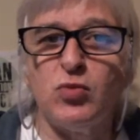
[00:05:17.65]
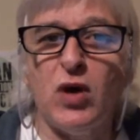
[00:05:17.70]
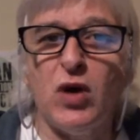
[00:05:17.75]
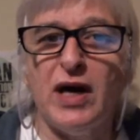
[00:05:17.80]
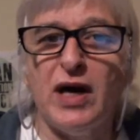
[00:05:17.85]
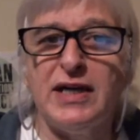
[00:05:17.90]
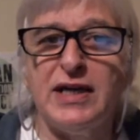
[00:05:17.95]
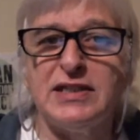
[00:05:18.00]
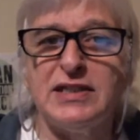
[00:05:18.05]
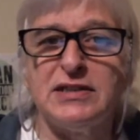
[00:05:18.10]

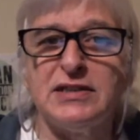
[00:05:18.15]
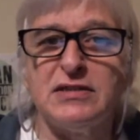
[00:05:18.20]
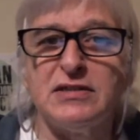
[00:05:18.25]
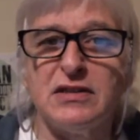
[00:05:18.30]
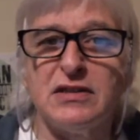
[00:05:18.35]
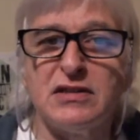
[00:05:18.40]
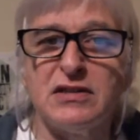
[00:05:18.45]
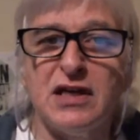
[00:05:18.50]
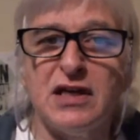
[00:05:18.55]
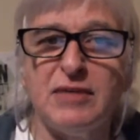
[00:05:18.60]
Why is it
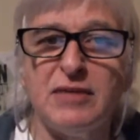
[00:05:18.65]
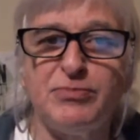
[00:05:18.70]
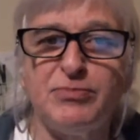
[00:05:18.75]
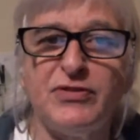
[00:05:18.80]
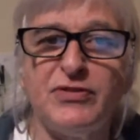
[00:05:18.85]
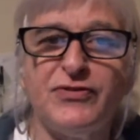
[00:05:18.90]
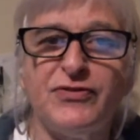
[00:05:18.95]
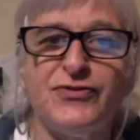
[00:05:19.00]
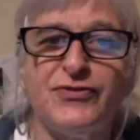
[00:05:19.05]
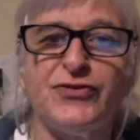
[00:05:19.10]
that they
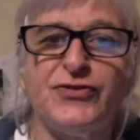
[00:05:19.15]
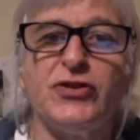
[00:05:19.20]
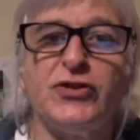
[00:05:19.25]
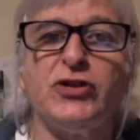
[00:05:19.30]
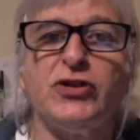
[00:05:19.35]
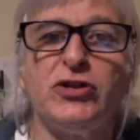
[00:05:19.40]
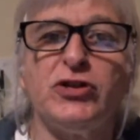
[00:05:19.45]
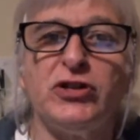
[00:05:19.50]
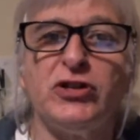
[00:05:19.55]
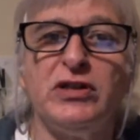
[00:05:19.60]

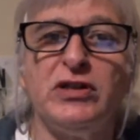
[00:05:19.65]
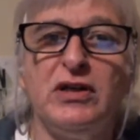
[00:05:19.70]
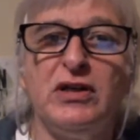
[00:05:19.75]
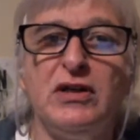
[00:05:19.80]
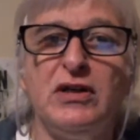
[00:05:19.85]
prefer